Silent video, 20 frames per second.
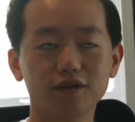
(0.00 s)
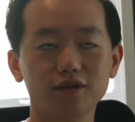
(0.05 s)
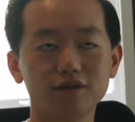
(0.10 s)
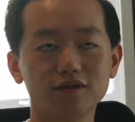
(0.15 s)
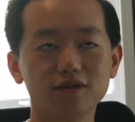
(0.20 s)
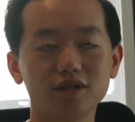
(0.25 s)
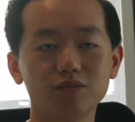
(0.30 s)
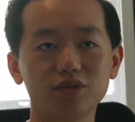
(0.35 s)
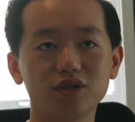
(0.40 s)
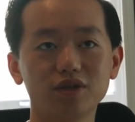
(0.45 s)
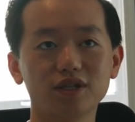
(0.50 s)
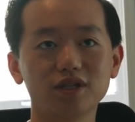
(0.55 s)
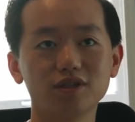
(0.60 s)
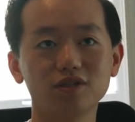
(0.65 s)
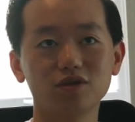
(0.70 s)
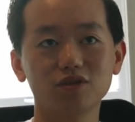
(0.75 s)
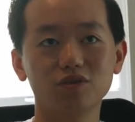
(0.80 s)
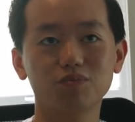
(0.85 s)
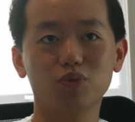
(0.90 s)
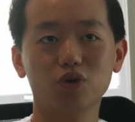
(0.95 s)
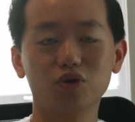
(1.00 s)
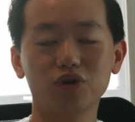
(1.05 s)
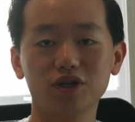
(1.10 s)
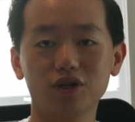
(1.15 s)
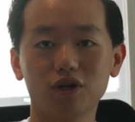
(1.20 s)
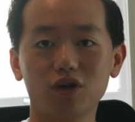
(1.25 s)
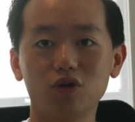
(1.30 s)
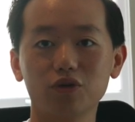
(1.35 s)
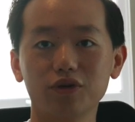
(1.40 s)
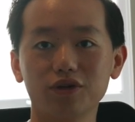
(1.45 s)
something that's just burning
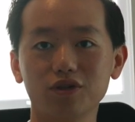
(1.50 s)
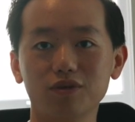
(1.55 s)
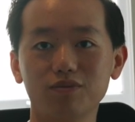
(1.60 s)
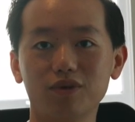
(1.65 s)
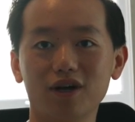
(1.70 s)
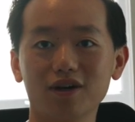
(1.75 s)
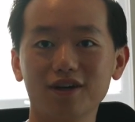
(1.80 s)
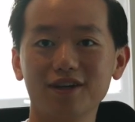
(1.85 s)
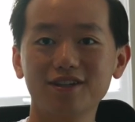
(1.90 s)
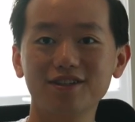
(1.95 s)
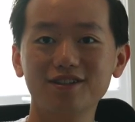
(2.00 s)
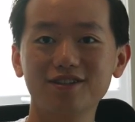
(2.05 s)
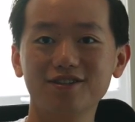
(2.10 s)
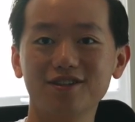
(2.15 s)
a hole in their pocket.